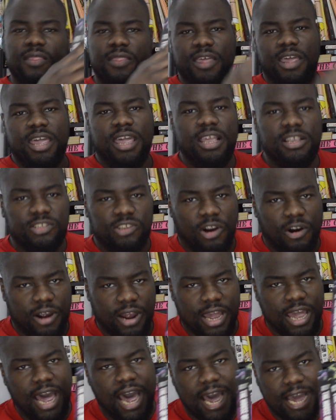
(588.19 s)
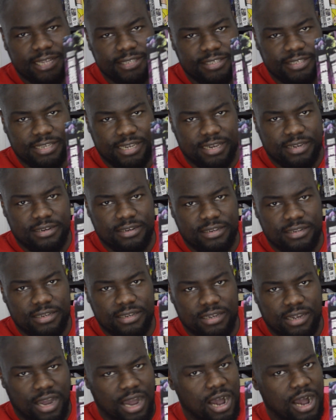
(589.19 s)
These are a godsend.
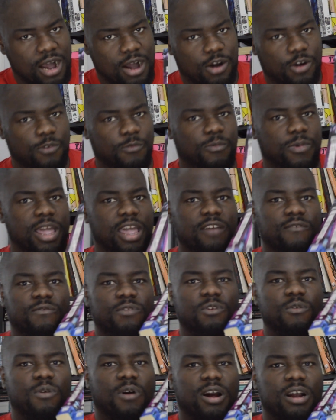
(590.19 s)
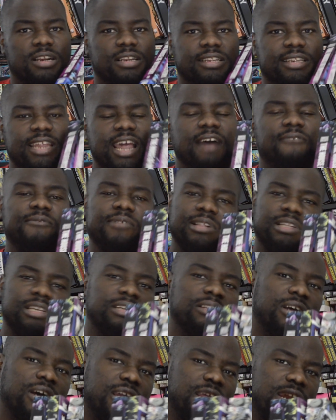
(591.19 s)
If you are
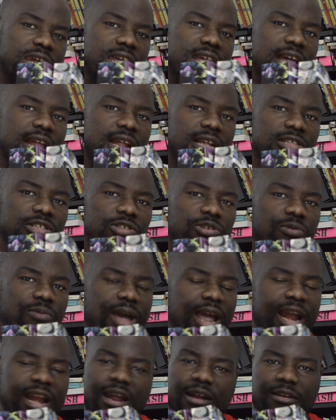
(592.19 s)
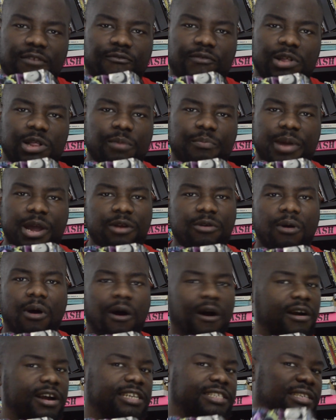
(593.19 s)
definitely looking to get into any of the Filipino
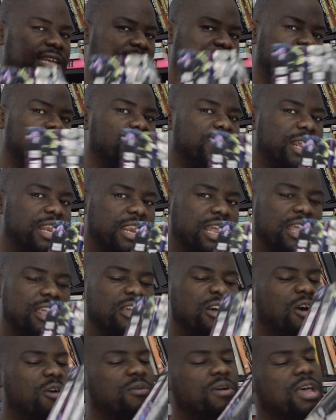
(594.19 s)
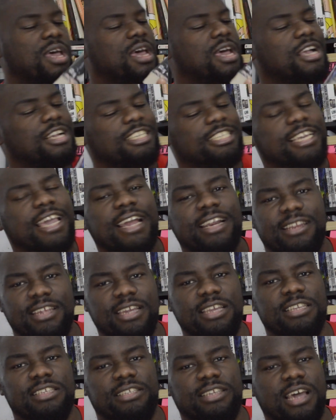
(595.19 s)
artists, including Nino, check
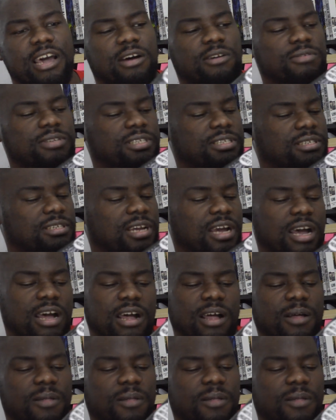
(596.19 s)
these out.